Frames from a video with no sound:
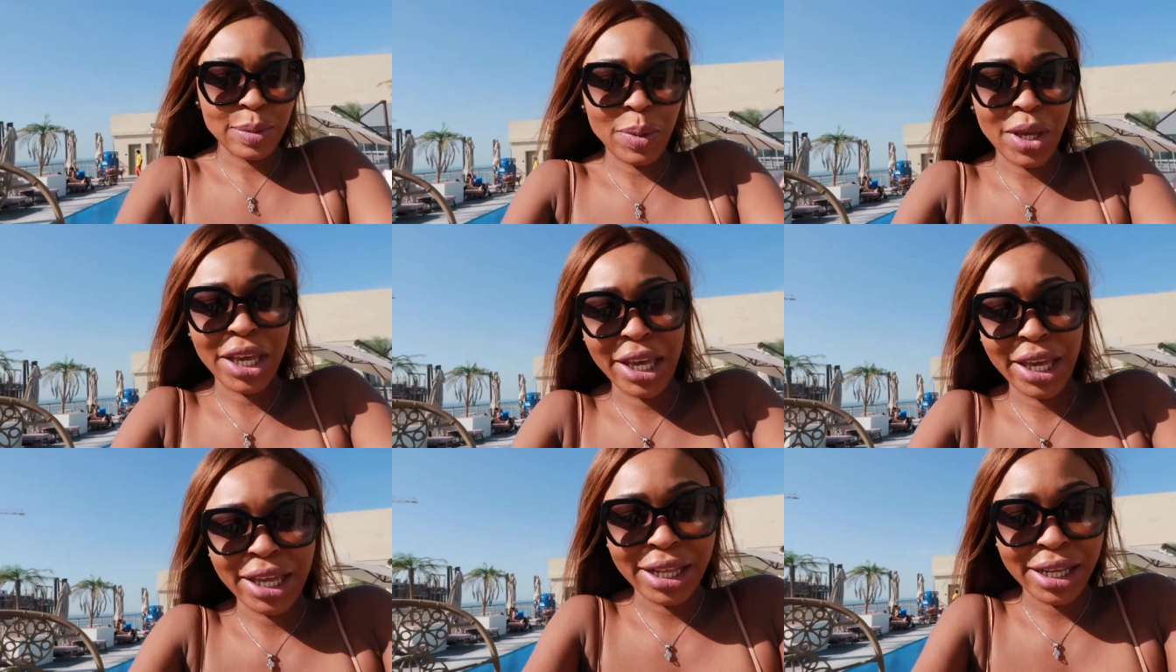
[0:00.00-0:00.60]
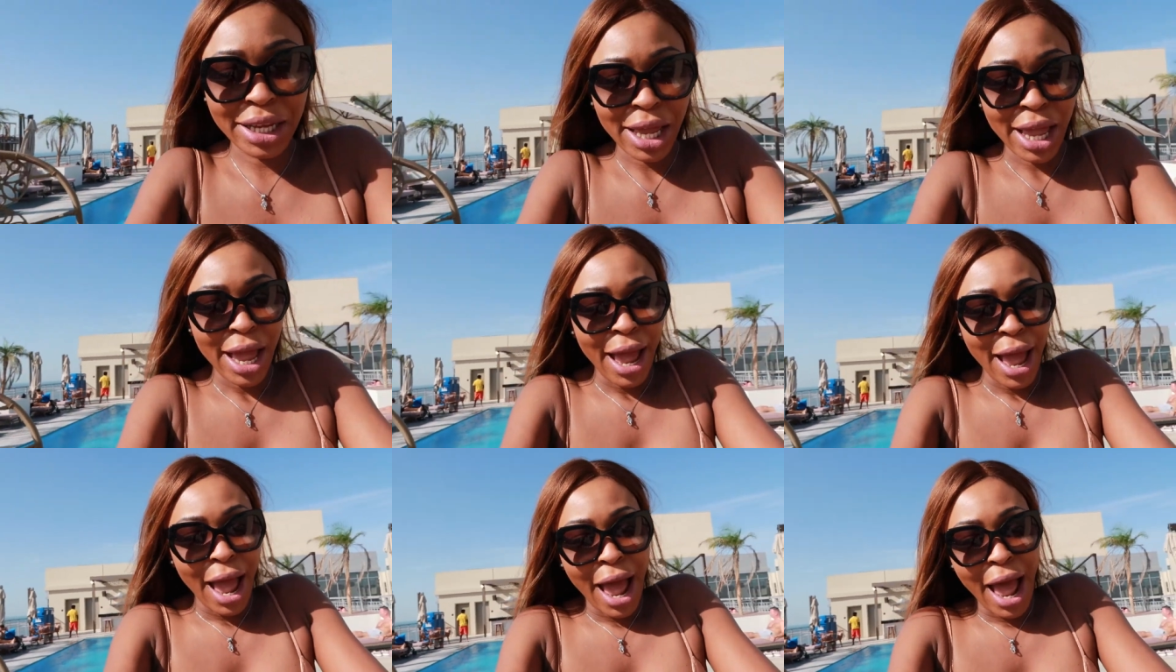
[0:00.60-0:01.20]
speaking
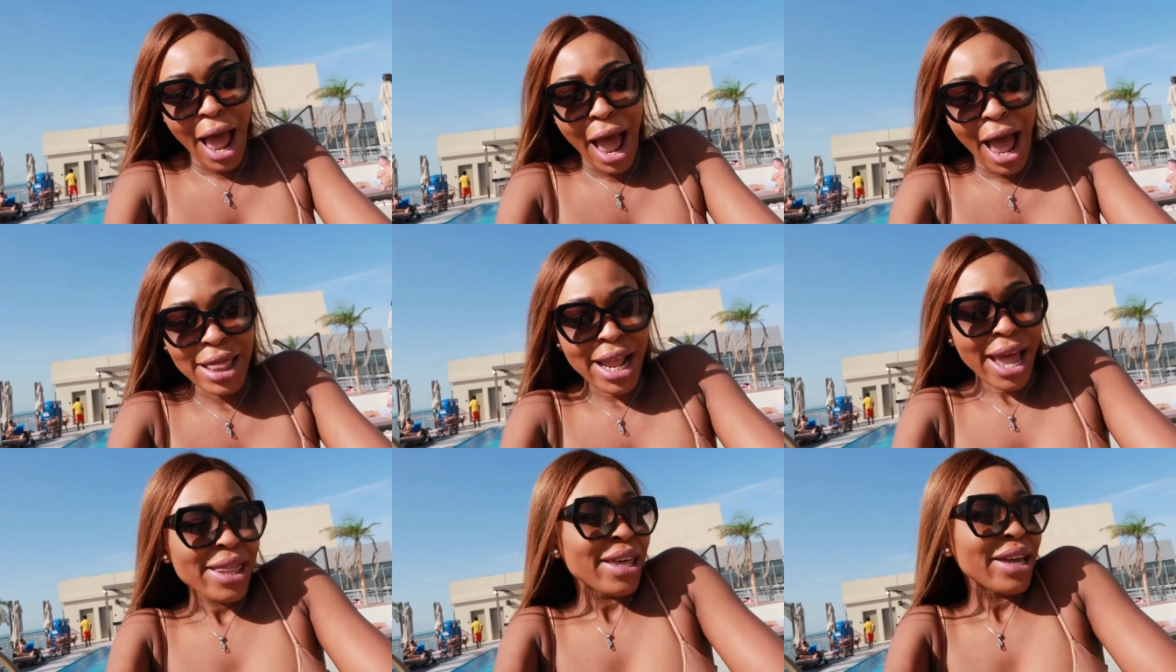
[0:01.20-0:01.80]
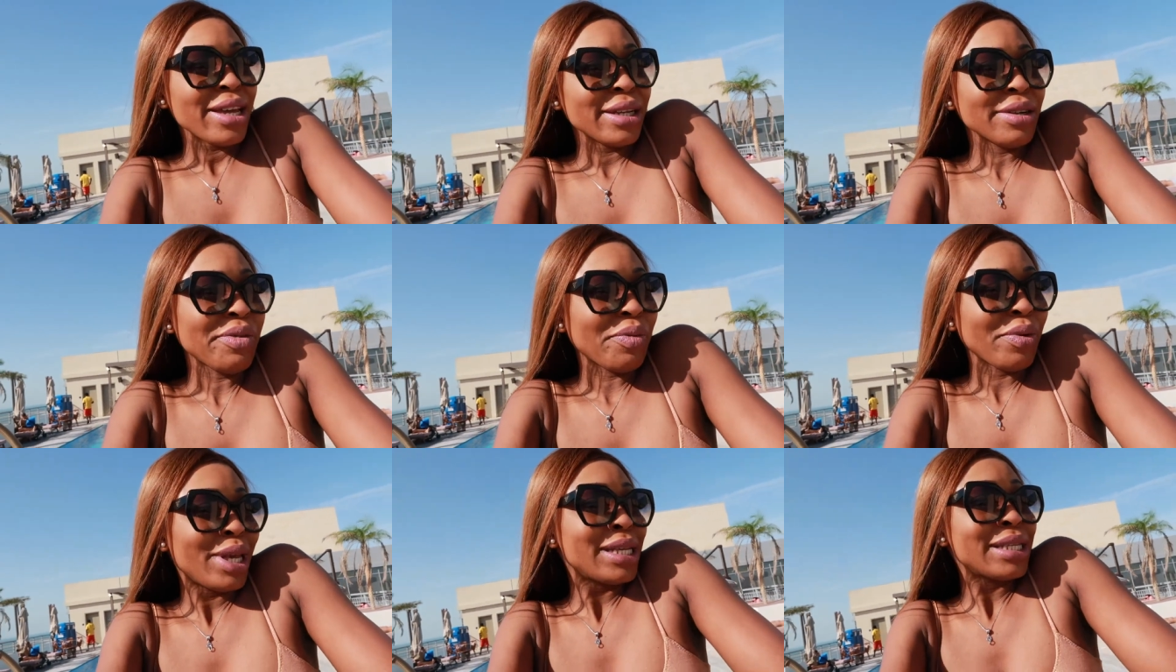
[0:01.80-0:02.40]
another
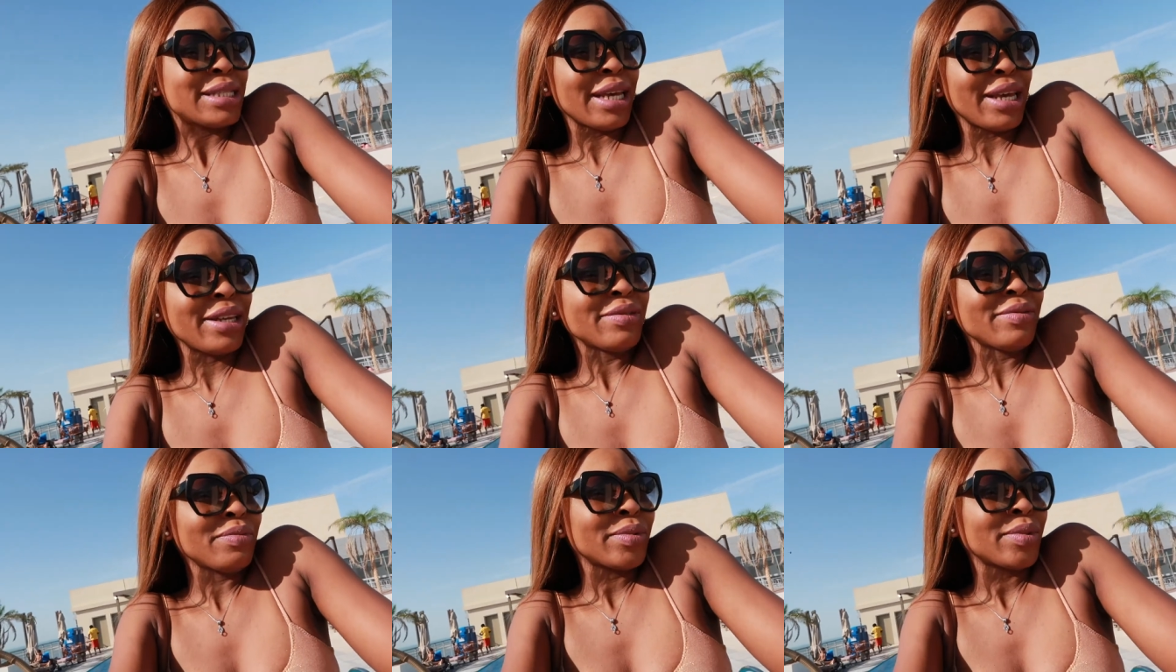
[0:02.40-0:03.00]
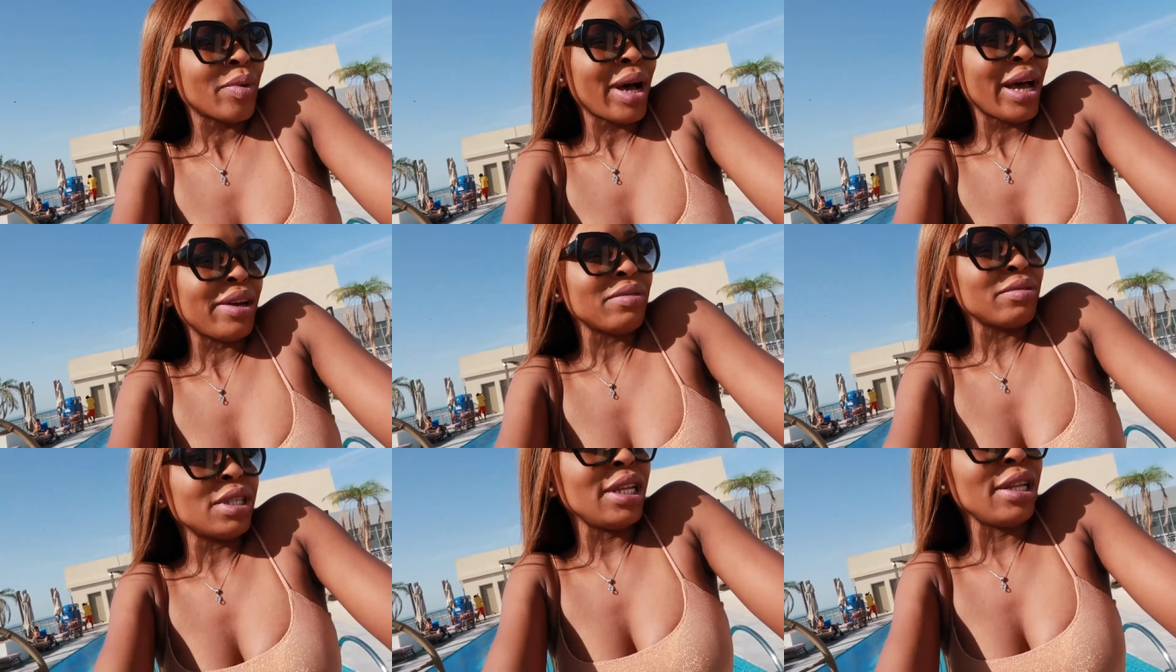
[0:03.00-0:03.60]
reason why
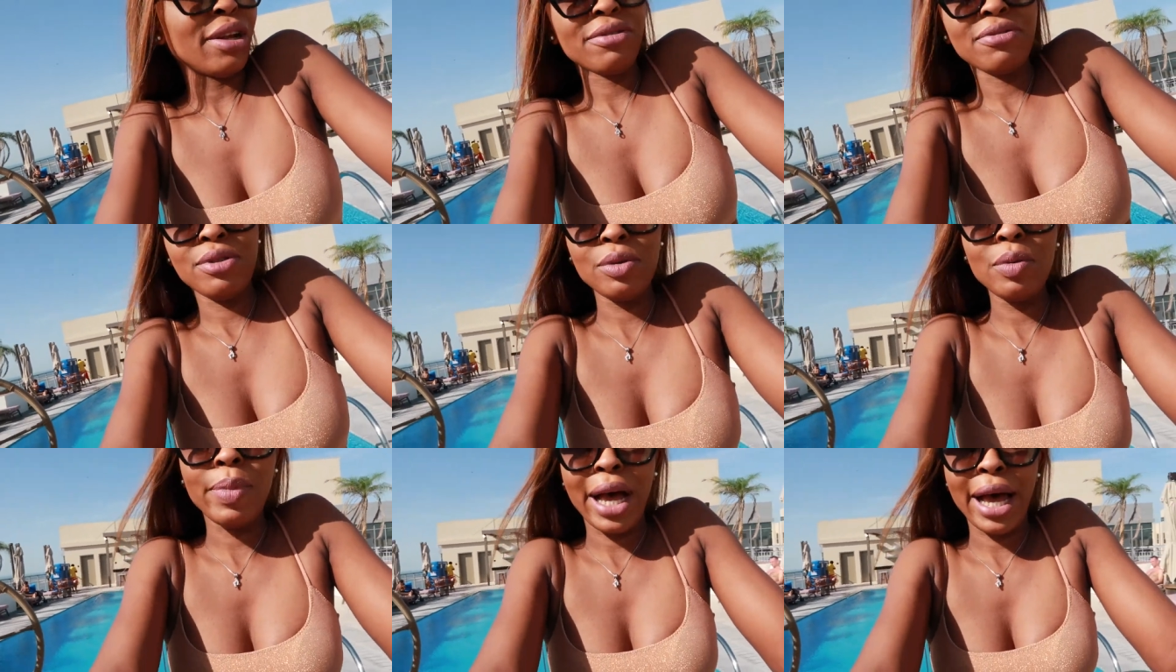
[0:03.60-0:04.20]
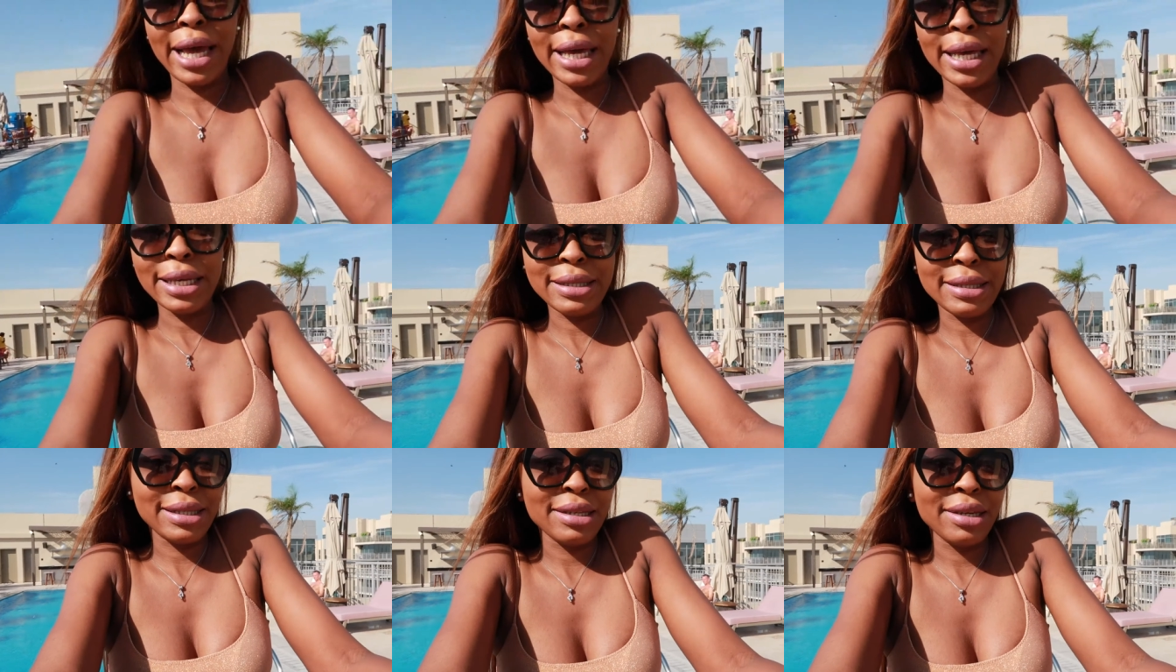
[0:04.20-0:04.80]
I really love Dubai
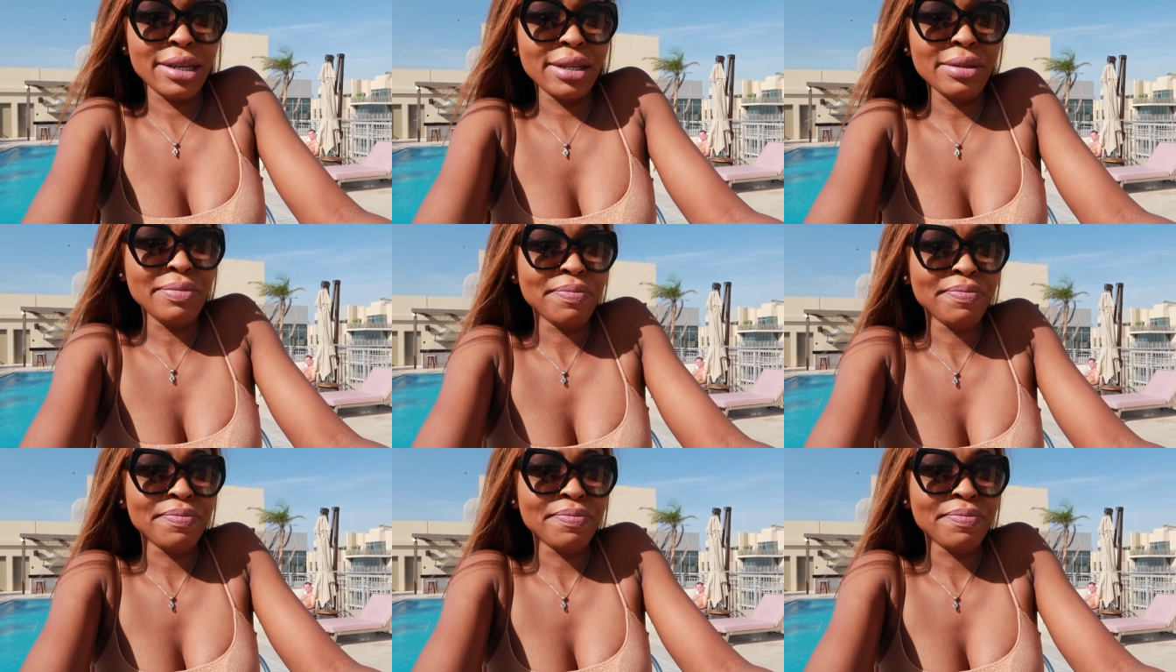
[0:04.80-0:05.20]
is the